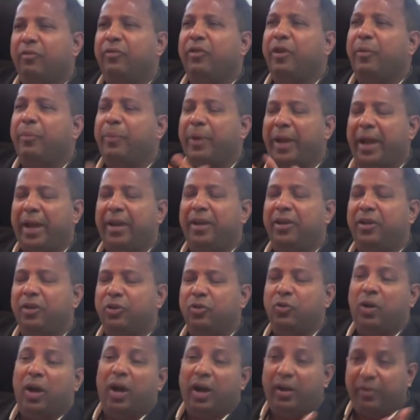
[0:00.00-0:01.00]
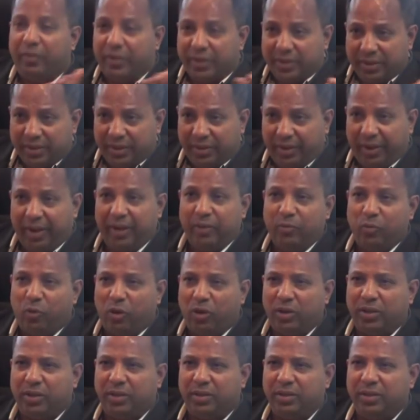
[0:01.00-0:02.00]
We are planning to harvest the
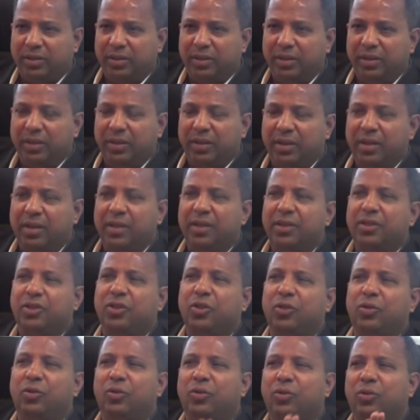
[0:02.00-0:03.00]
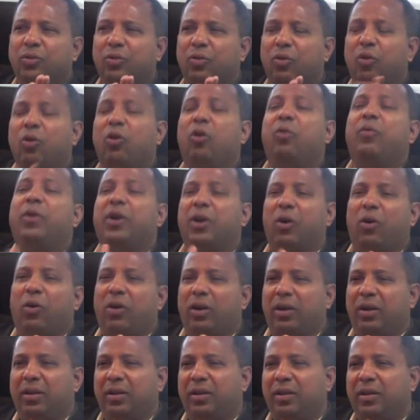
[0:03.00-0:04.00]
rainwater. So
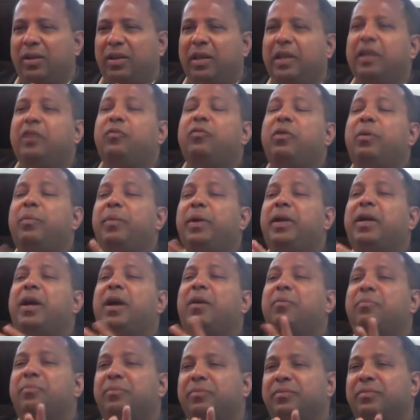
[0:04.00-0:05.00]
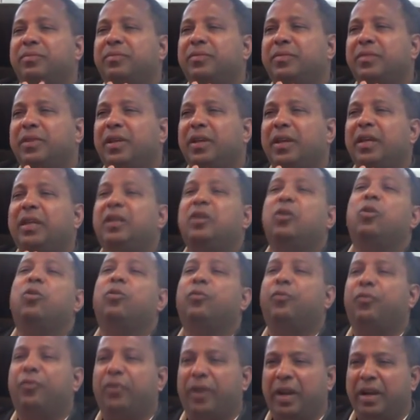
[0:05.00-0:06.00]
overall, it will become
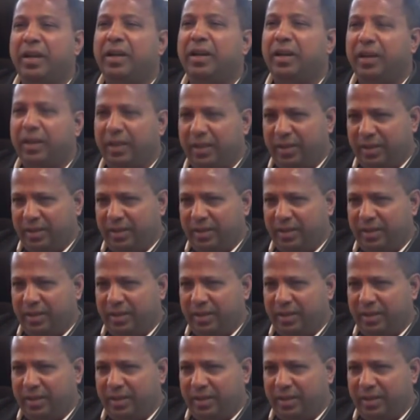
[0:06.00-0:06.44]
eco-friendly.